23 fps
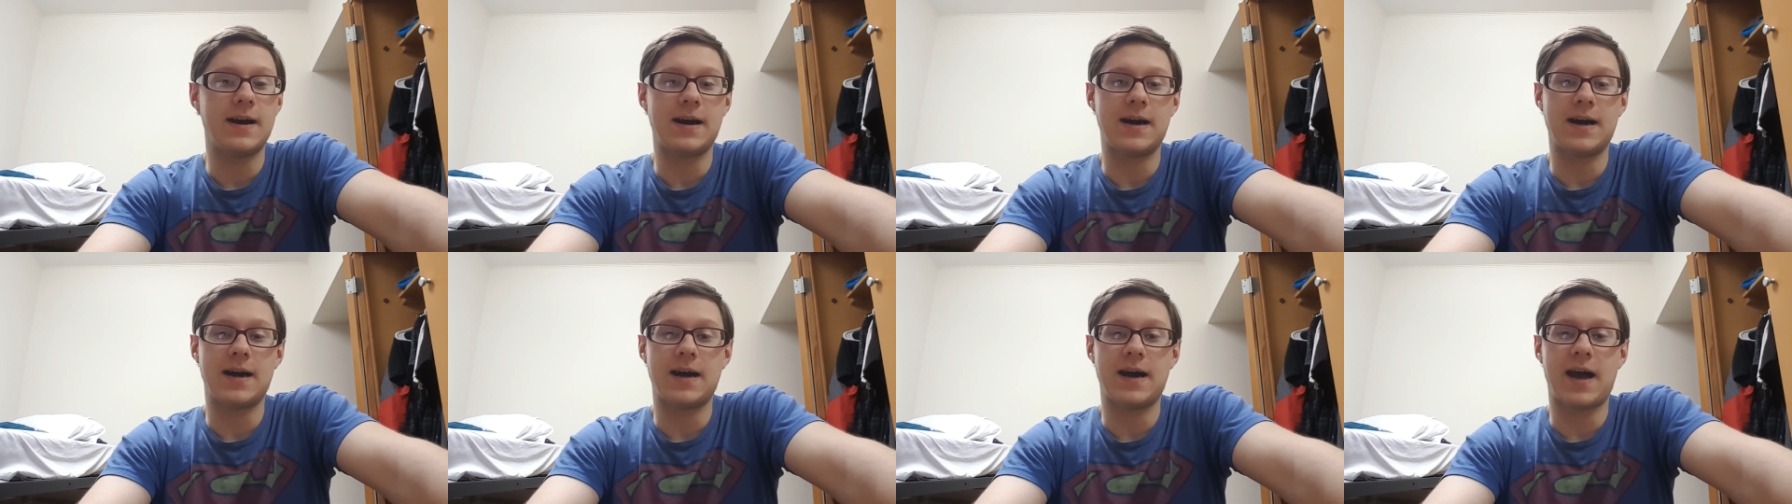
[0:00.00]

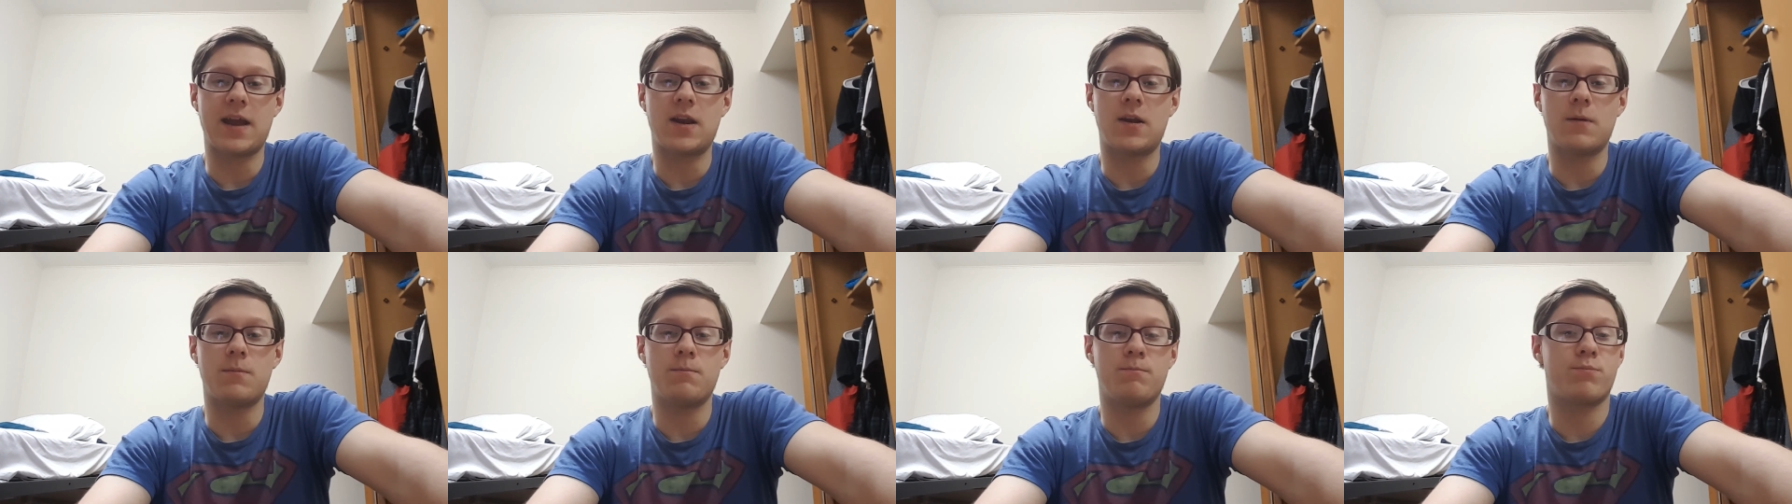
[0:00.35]
Uh,
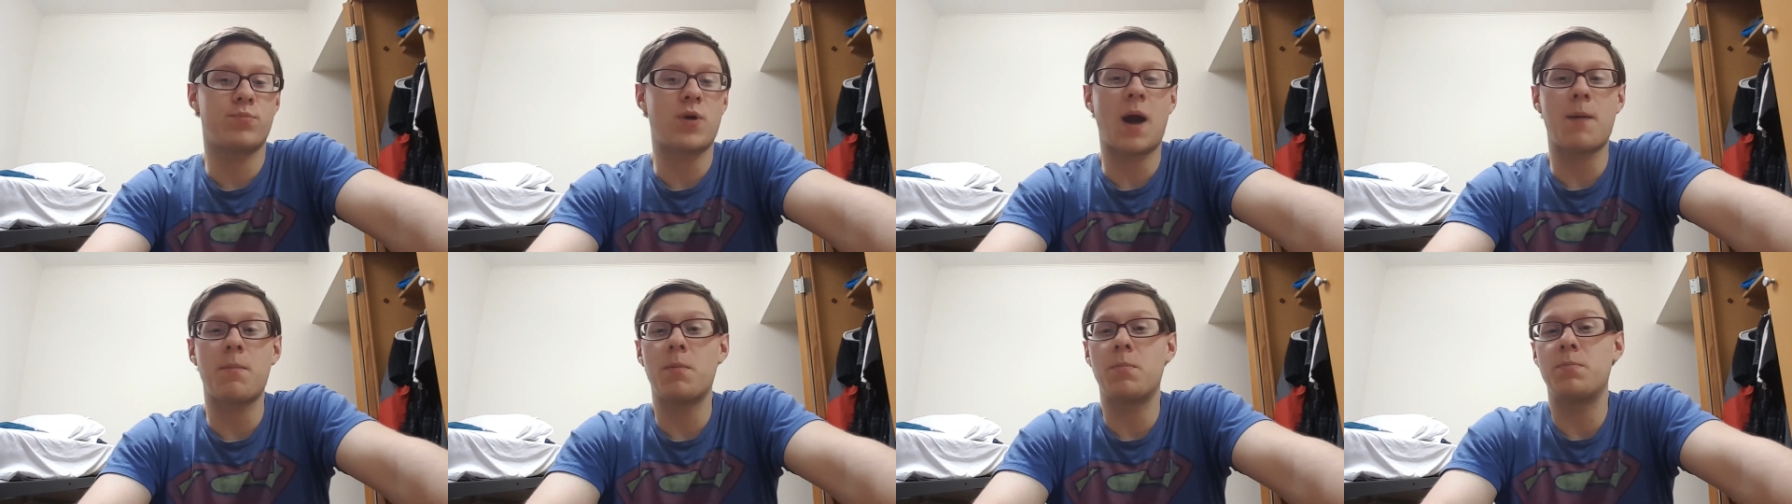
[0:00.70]
I don't,
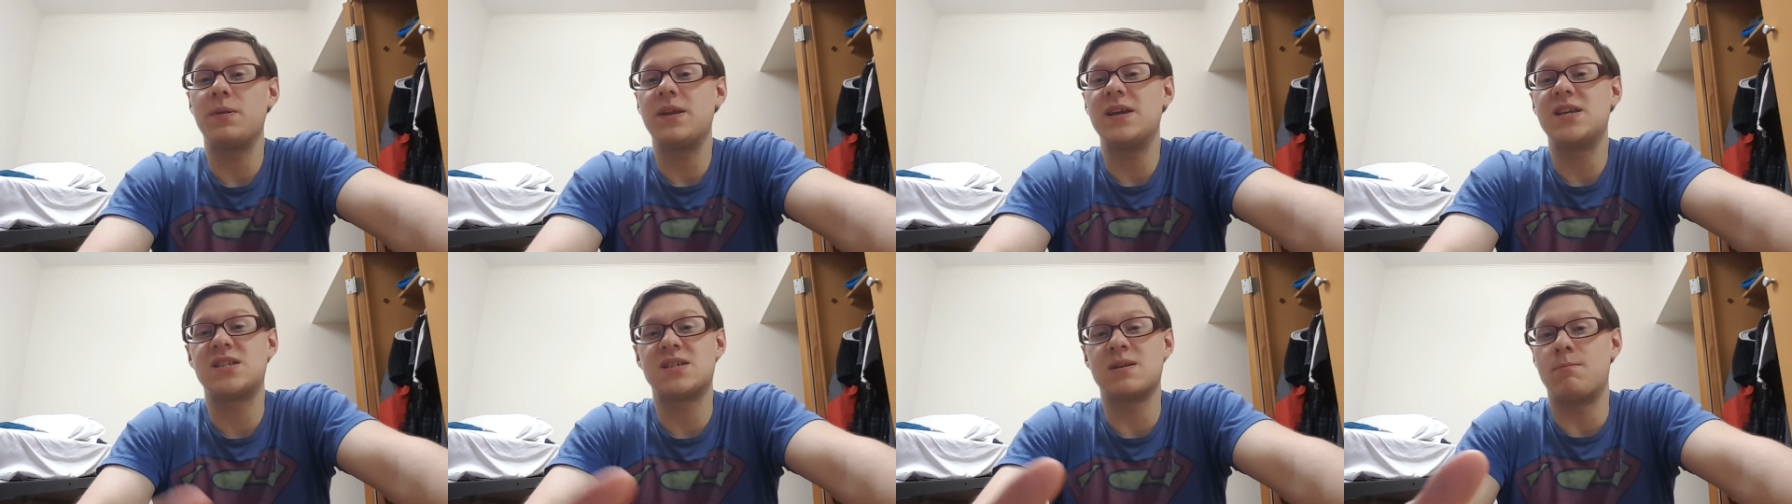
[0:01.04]

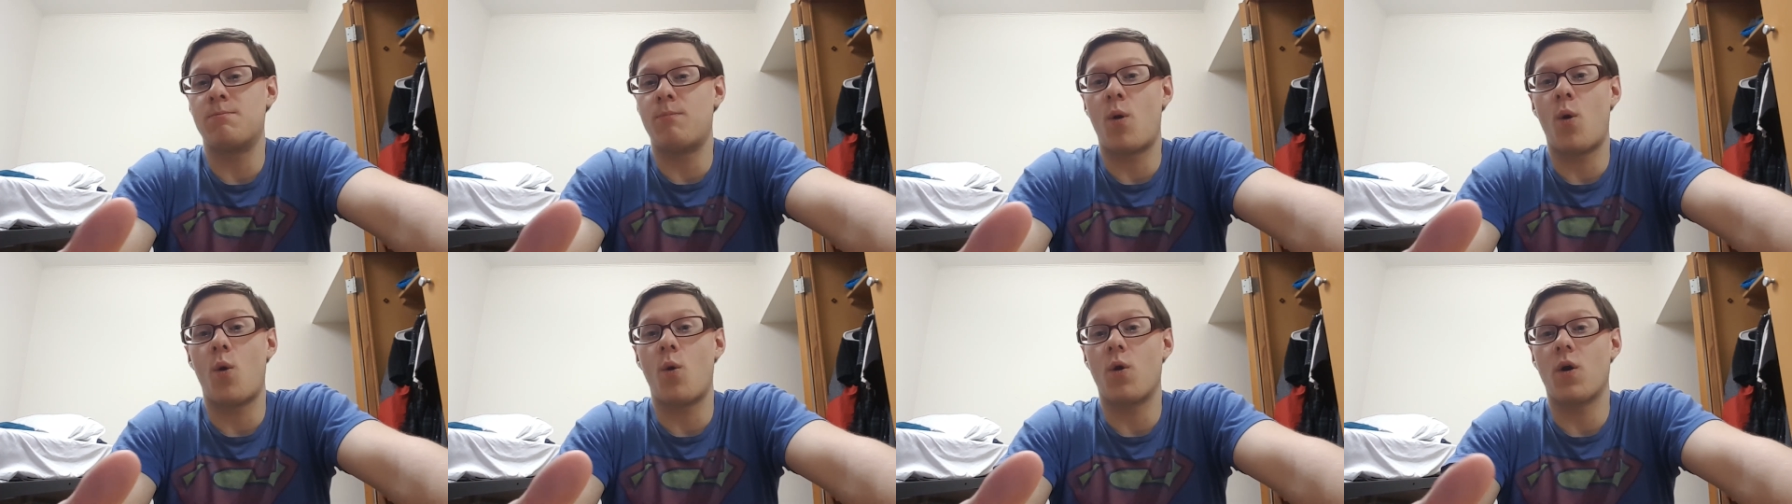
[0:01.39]
probably some
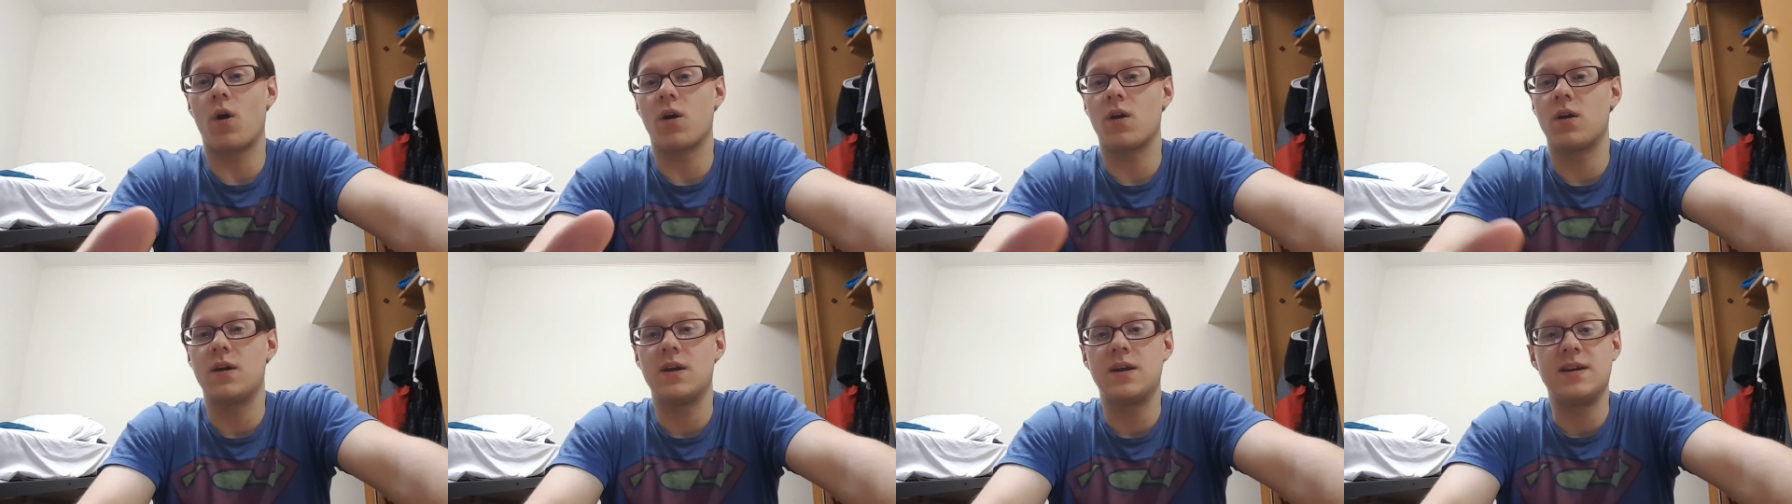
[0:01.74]

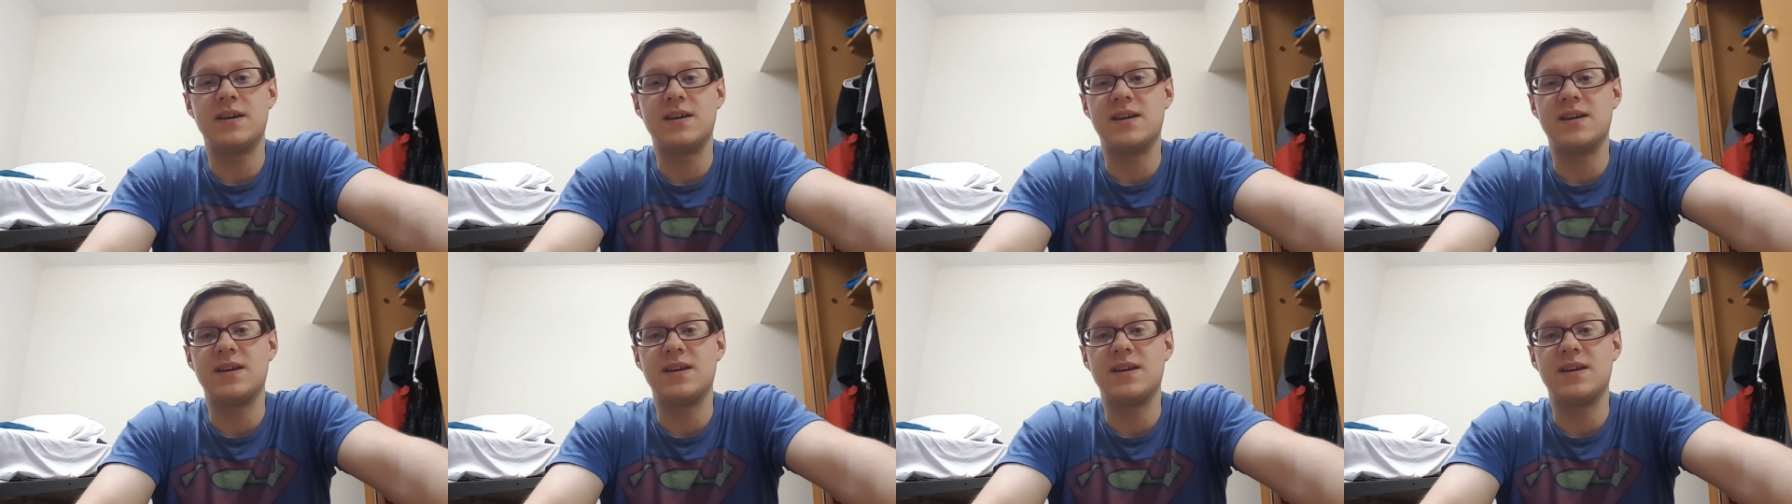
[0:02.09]
more.